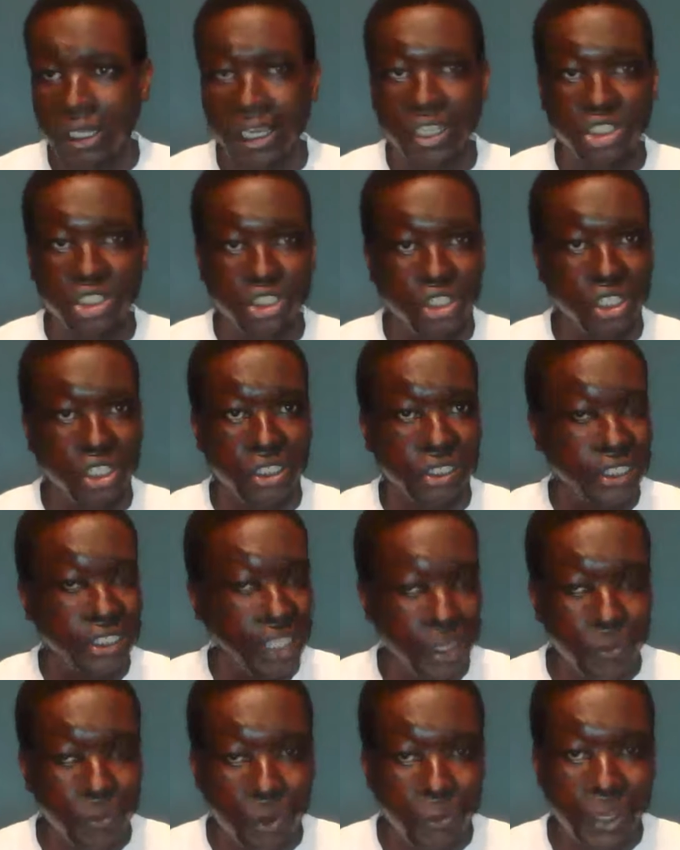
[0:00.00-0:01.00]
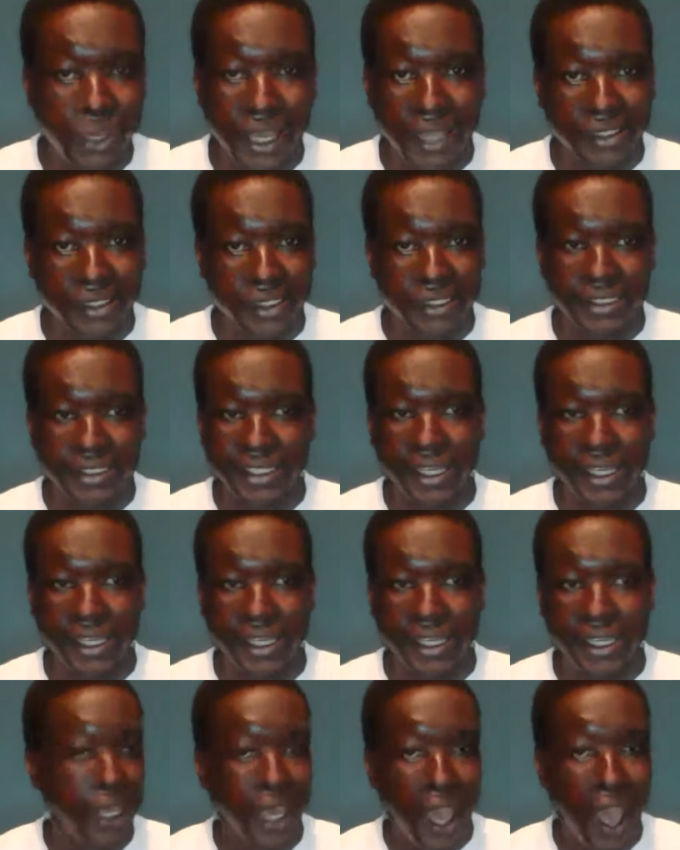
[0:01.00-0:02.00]
It's just say what we have to
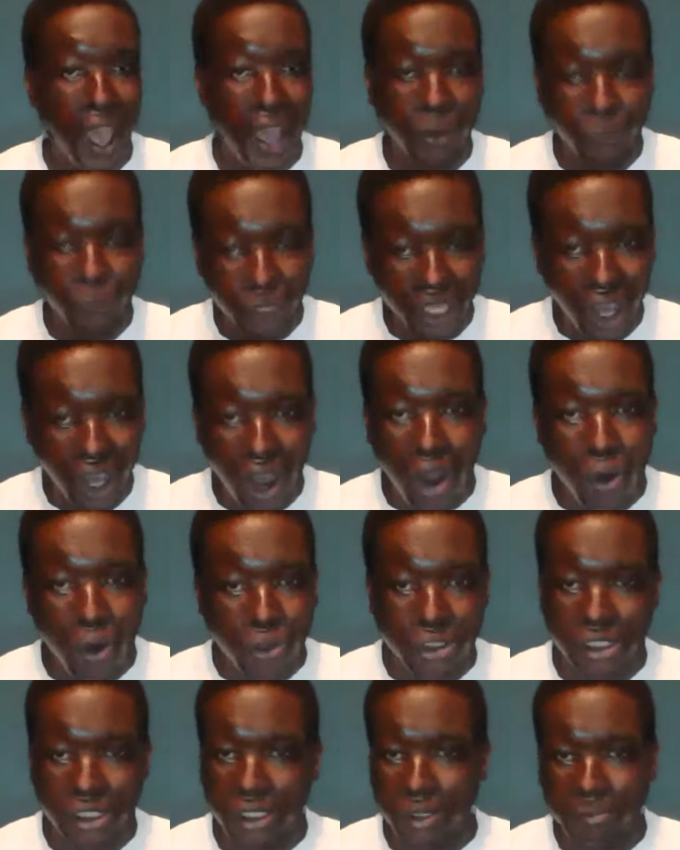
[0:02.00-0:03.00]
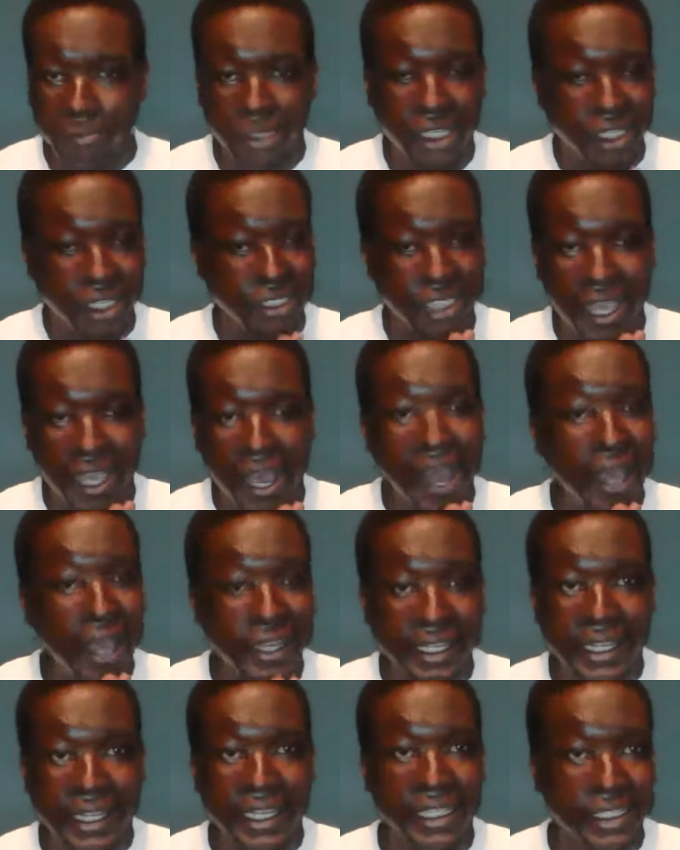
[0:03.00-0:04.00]
say and we out, because
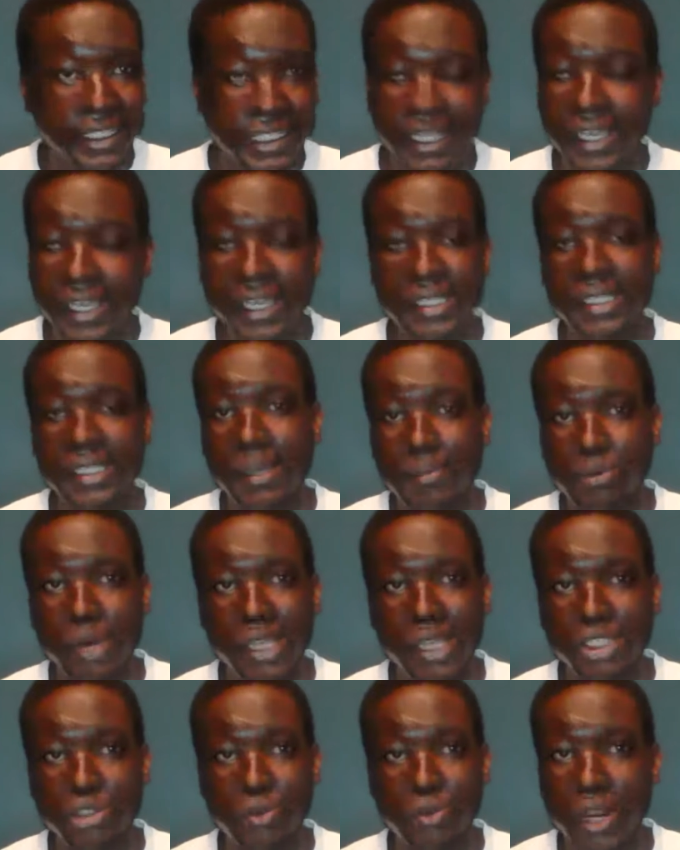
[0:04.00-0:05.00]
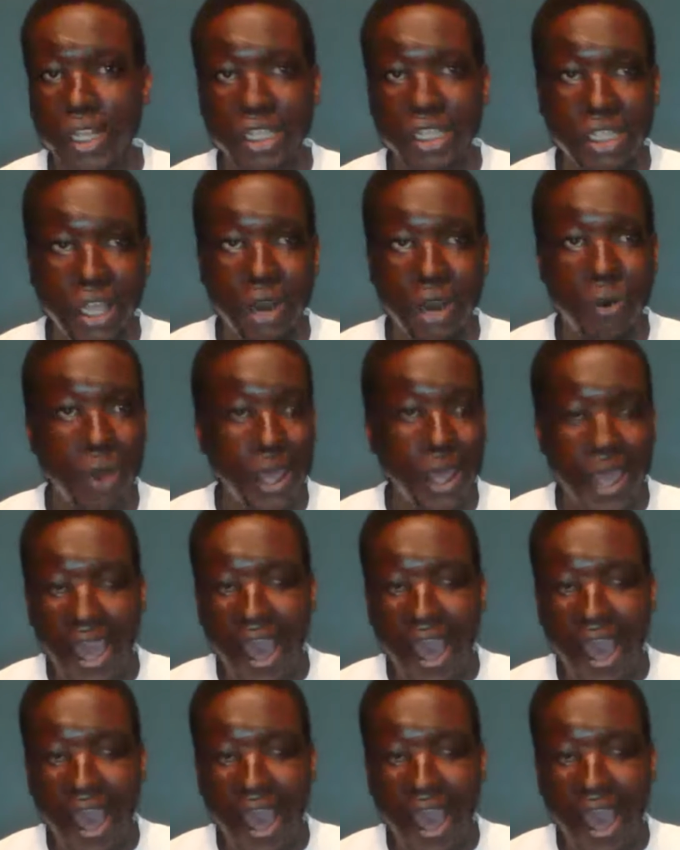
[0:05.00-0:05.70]
I need to get some rest right now.